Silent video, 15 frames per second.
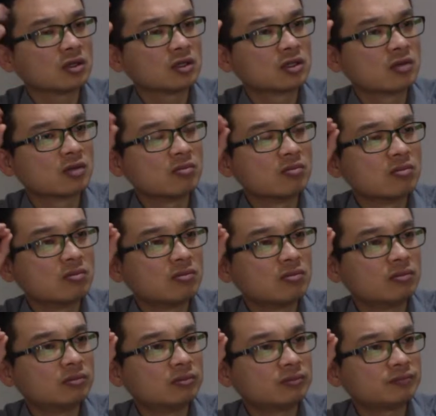So
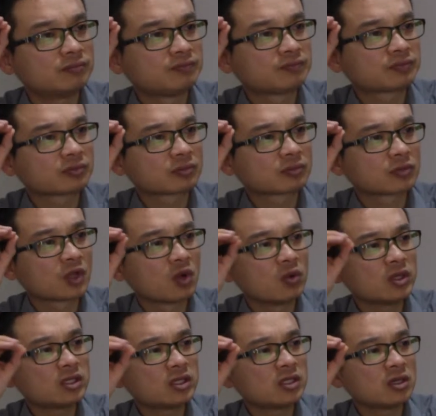
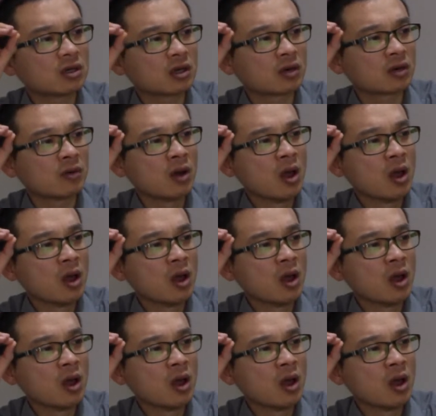we see a lot